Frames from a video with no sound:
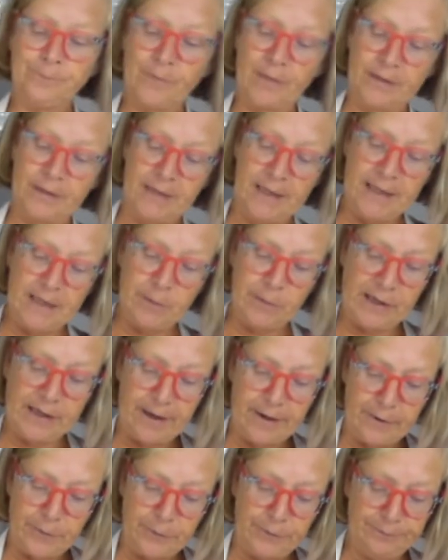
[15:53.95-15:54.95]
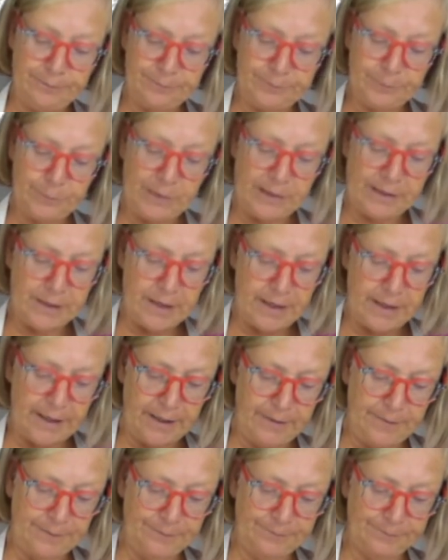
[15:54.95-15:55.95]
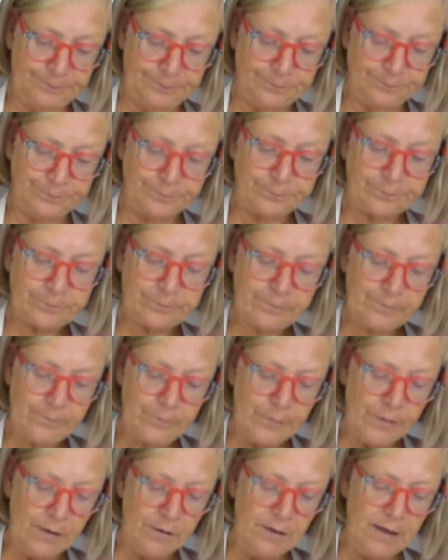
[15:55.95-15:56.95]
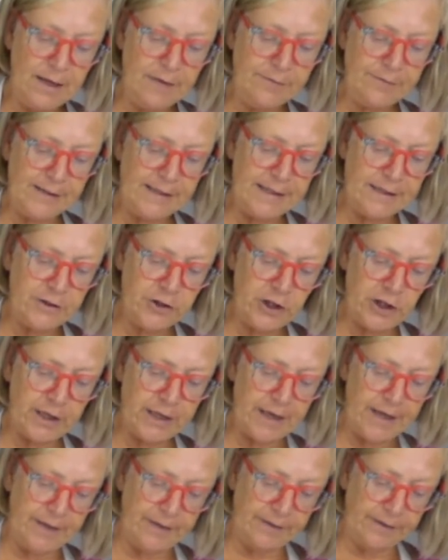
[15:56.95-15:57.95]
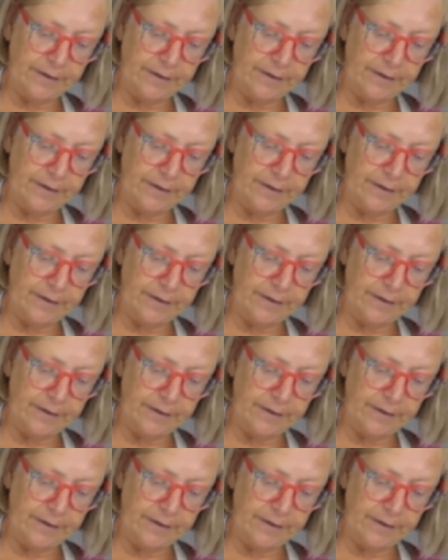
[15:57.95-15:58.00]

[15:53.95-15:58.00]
And here we go with the lovely chicken.